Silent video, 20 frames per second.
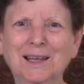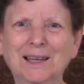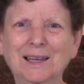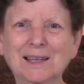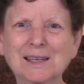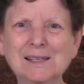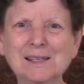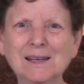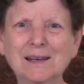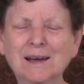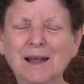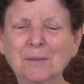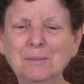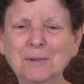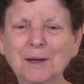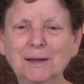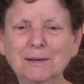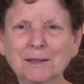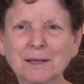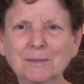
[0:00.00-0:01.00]
He said, I'm
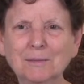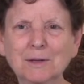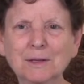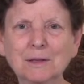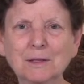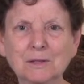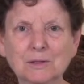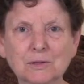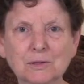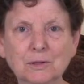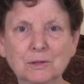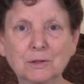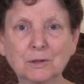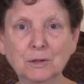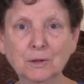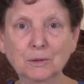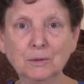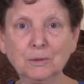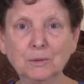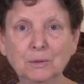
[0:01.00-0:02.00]
not giving this to
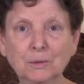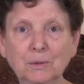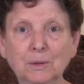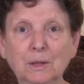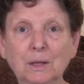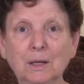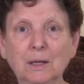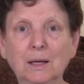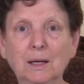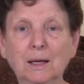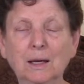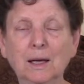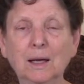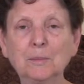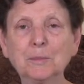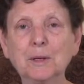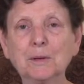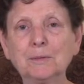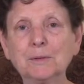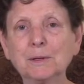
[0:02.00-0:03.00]
you.
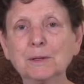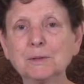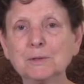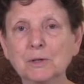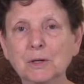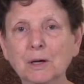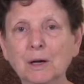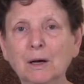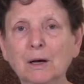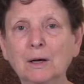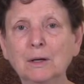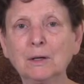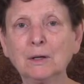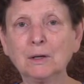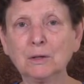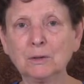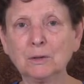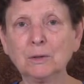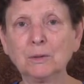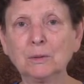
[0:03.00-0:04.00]
I'm giving it to God
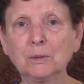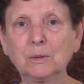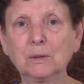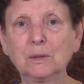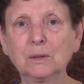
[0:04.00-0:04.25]
in you.